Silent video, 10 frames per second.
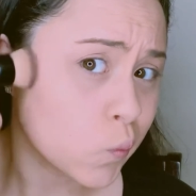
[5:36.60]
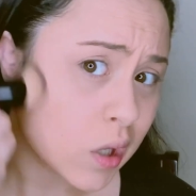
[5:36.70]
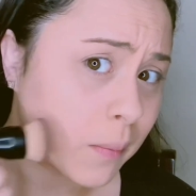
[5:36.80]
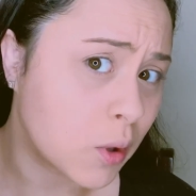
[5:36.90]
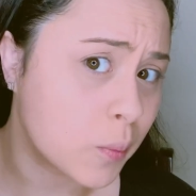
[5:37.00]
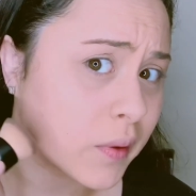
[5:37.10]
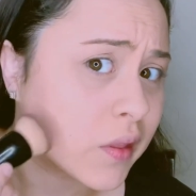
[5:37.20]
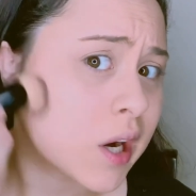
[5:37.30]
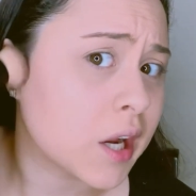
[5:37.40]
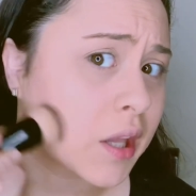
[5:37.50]
I'm hoping
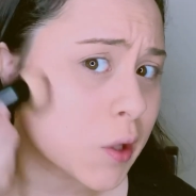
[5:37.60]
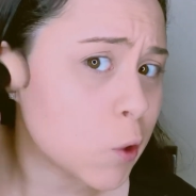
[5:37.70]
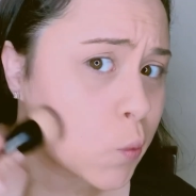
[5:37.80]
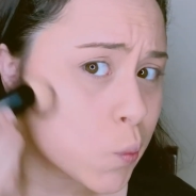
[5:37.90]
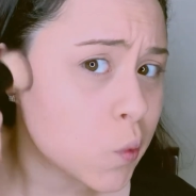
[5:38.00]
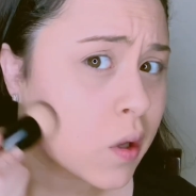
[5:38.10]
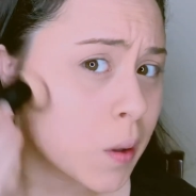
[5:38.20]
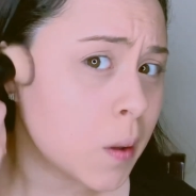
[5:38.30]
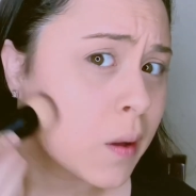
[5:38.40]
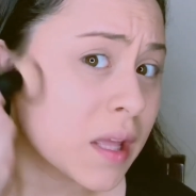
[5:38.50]
that I can
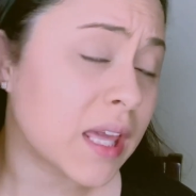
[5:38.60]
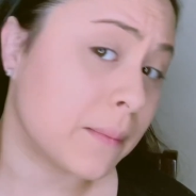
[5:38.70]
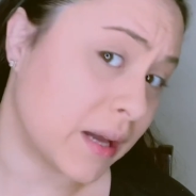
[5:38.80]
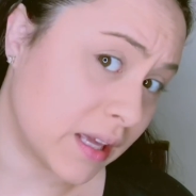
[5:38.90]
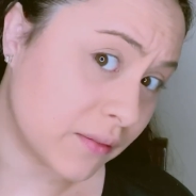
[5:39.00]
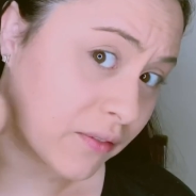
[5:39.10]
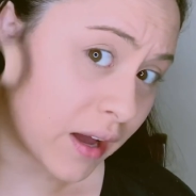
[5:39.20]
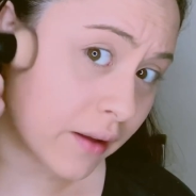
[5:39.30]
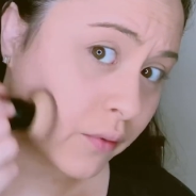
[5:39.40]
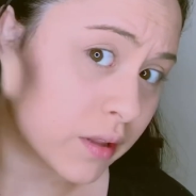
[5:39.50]
get my
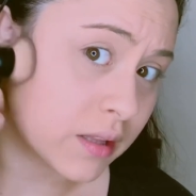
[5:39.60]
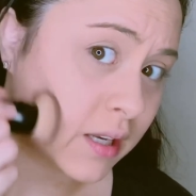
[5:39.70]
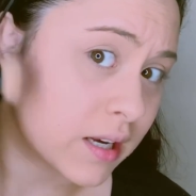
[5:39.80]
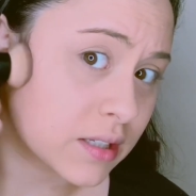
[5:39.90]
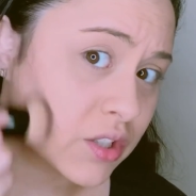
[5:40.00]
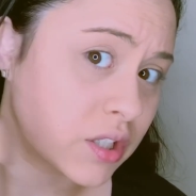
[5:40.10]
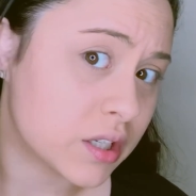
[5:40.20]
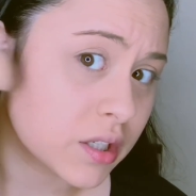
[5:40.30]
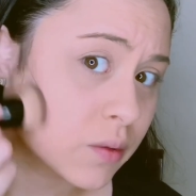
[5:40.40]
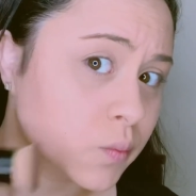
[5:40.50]
E5 within the next
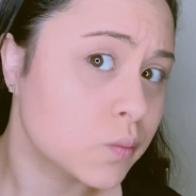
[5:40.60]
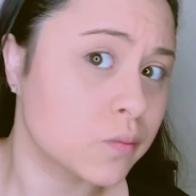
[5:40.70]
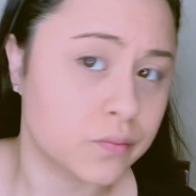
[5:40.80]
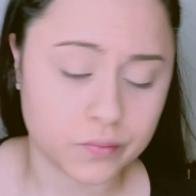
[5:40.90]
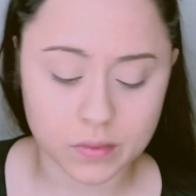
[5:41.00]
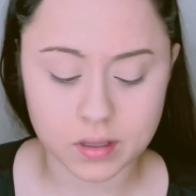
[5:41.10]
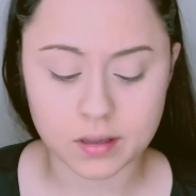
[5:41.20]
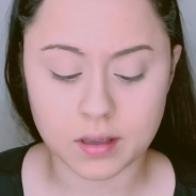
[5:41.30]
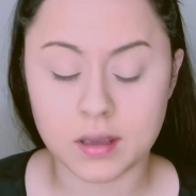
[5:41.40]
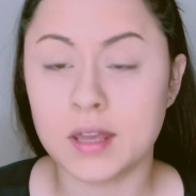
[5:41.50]
year.
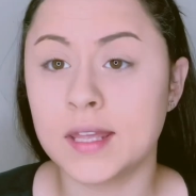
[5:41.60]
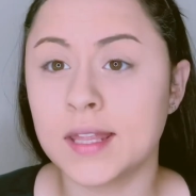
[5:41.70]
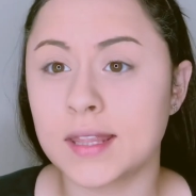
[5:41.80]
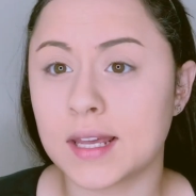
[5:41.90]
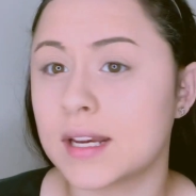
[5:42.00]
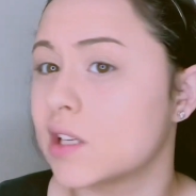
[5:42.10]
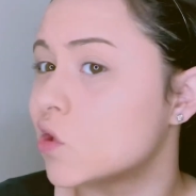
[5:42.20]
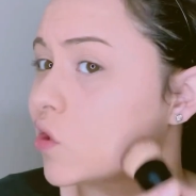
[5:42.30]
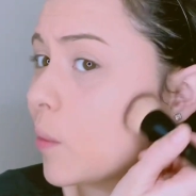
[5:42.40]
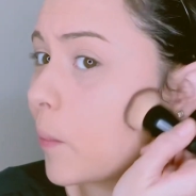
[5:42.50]
That is
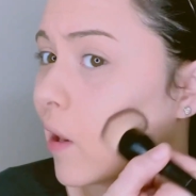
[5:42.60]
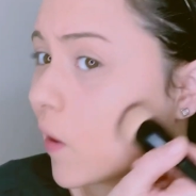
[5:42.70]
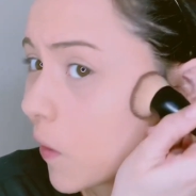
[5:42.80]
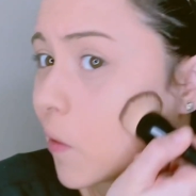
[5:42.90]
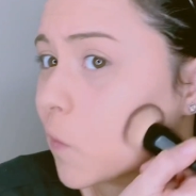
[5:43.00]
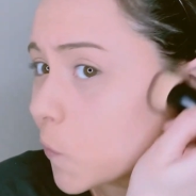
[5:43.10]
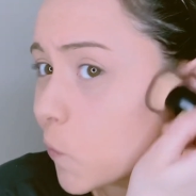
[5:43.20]
the plan.